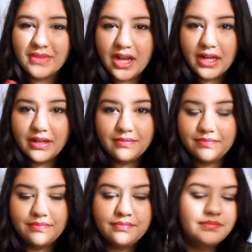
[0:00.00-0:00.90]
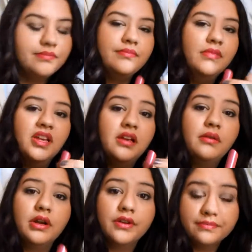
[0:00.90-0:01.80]
kind of meh,
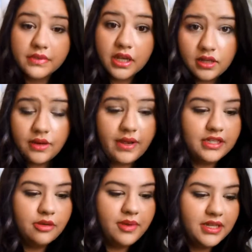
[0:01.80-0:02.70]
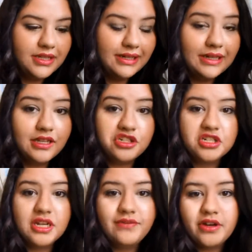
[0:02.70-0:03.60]
whatever. Anyway, so basically, it's just
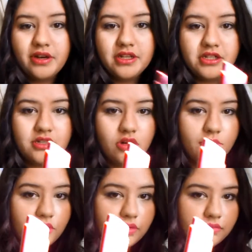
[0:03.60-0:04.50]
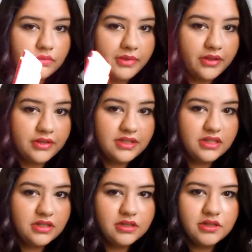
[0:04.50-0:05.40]
like a very just normal. Oh my god,
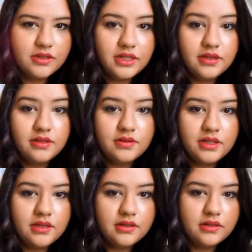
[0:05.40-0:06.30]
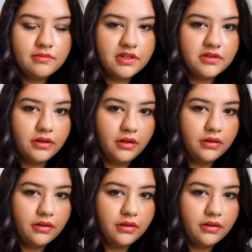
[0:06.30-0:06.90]
this. Do you see my struggle?